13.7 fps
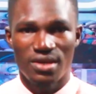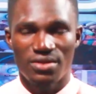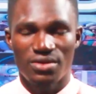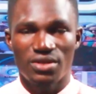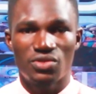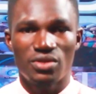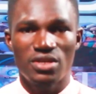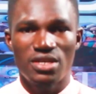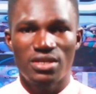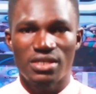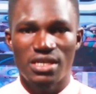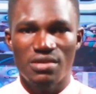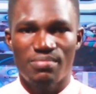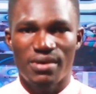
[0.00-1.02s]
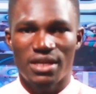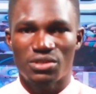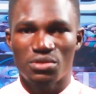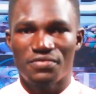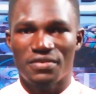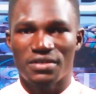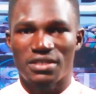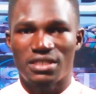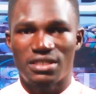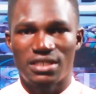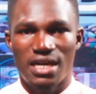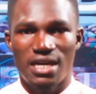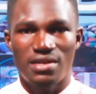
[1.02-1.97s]
The three-day battle for
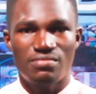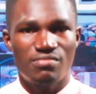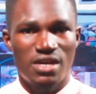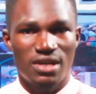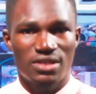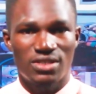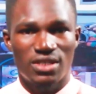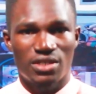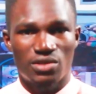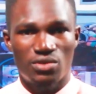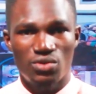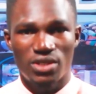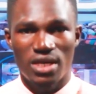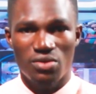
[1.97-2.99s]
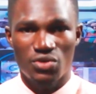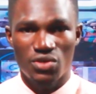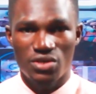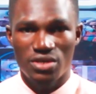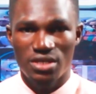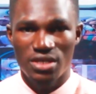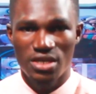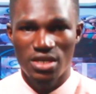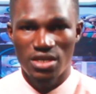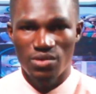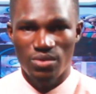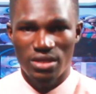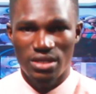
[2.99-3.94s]
Kidal marks a crucial turn,
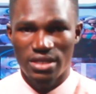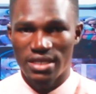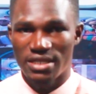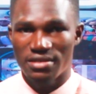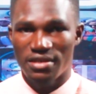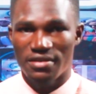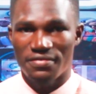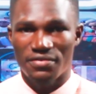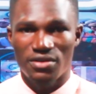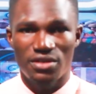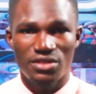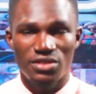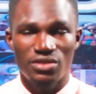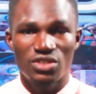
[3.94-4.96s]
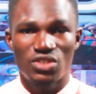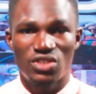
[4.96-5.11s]
with the head of country's